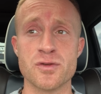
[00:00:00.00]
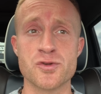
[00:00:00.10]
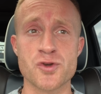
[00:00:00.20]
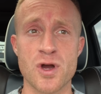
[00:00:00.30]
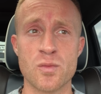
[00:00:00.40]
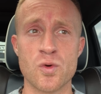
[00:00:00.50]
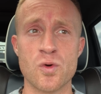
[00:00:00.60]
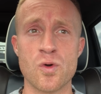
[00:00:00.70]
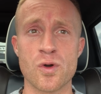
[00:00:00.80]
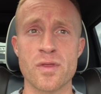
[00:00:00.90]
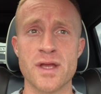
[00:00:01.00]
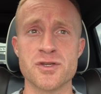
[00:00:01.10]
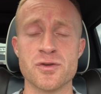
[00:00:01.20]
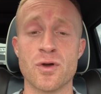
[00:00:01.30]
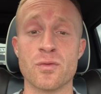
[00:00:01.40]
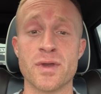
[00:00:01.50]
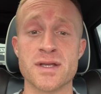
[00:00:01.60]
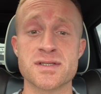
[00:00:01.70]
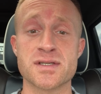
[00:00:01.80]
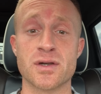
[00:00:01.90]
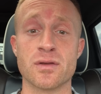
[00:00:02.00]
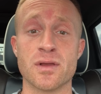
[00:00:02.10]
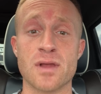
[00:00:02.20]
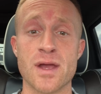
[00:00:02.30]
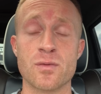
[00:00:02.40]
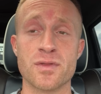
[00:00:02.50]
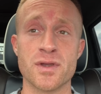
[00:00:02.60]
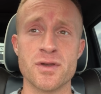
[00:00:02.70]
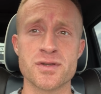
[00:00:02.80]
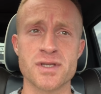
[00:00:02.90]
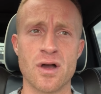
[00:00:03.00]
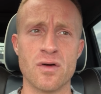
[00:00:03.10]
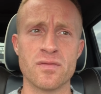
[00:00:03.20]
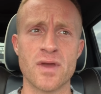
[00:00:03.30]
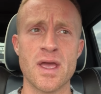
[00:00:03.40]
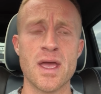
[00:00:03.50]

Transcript: you trouble or that you don't necessarily like within yourself